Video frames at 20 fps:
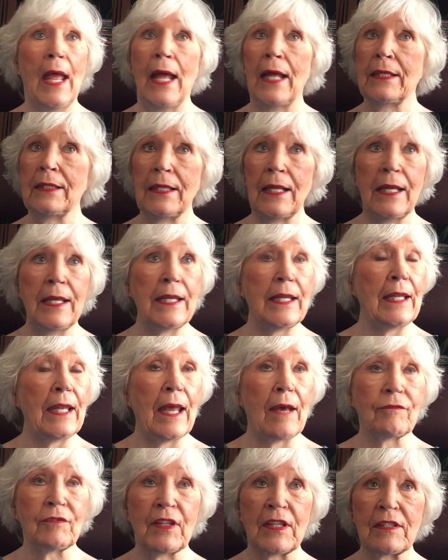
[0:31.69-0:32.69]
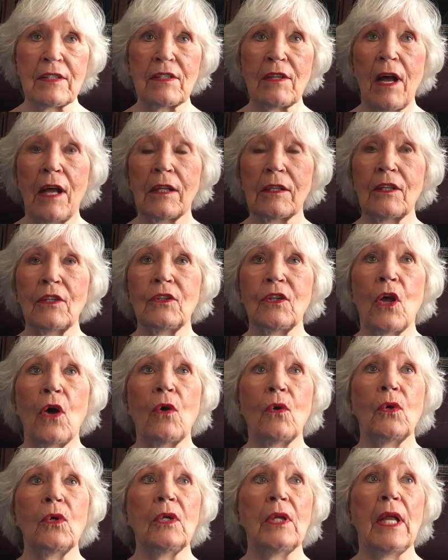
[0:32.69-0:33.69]
And he left us all
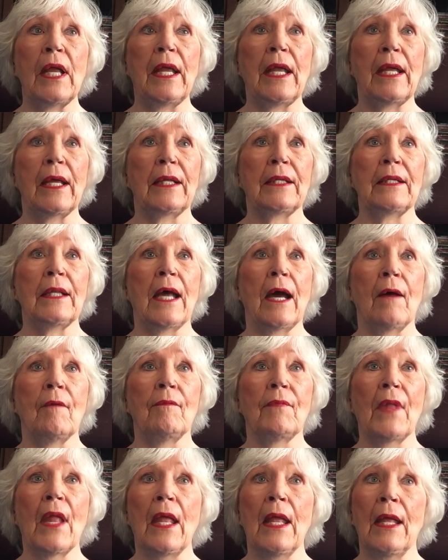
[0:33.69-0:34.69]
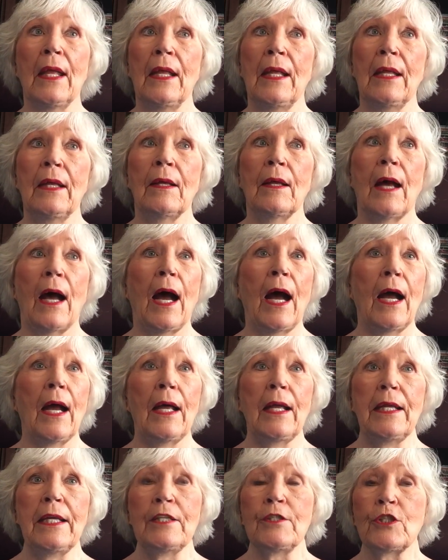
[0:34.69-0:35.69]
alone, and
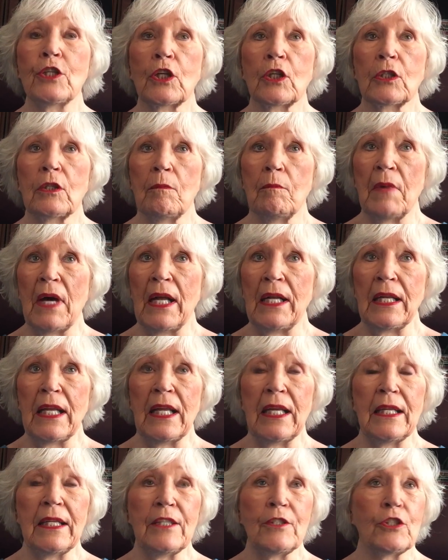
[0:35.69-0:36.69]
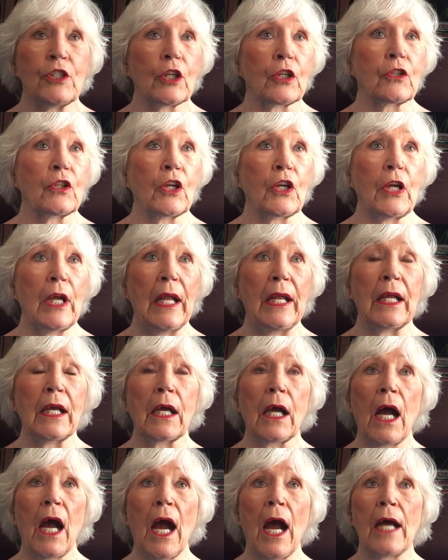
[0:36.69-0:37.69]
he took the money, he took the
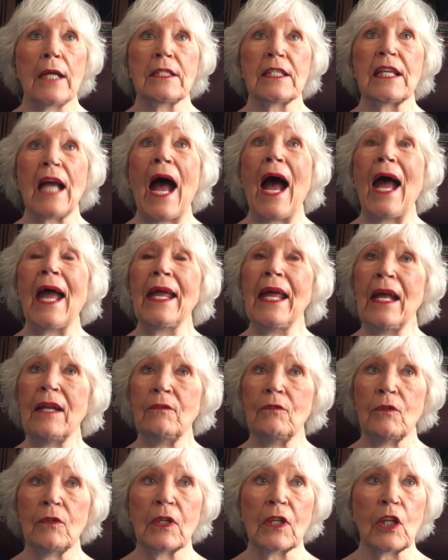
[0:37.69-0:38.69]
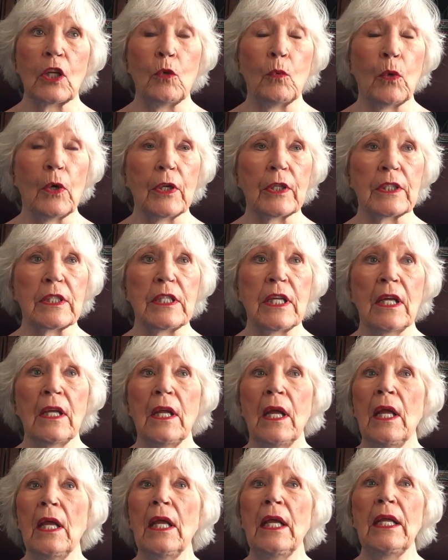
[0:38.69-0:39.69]
credit cards. I hadn't really worked
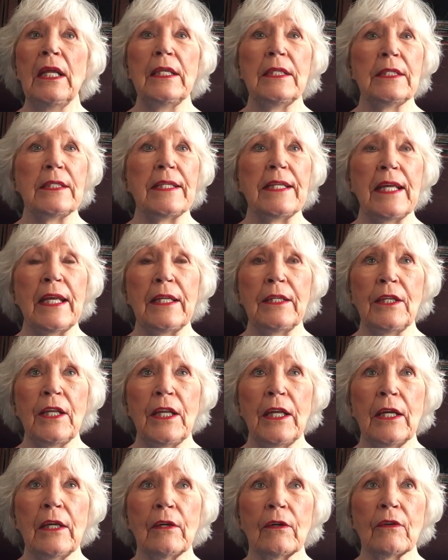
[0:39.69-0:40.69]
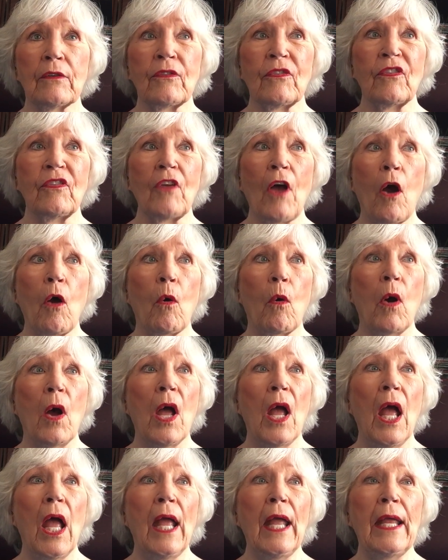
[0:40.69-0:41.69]
in 10 years, so
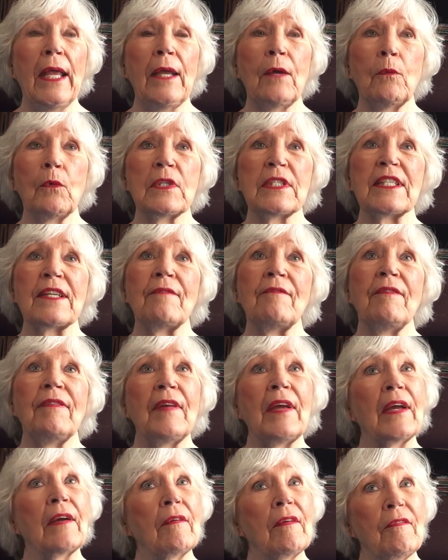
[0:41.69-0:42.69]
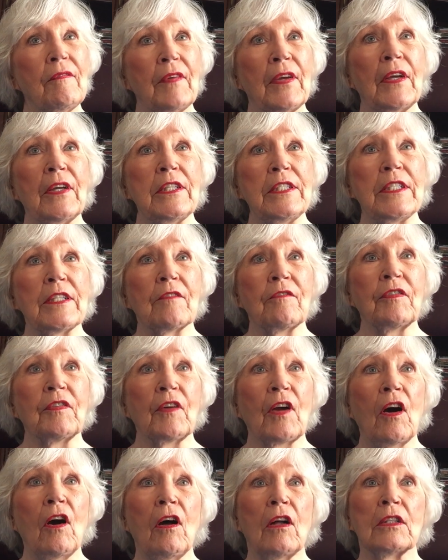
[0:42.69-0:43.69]
it was a very, very
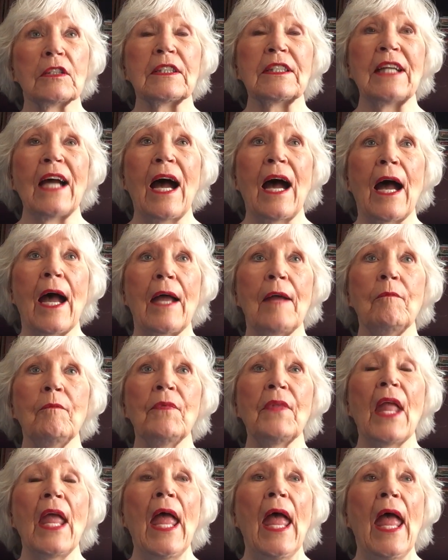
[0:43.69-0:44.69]
difficult time.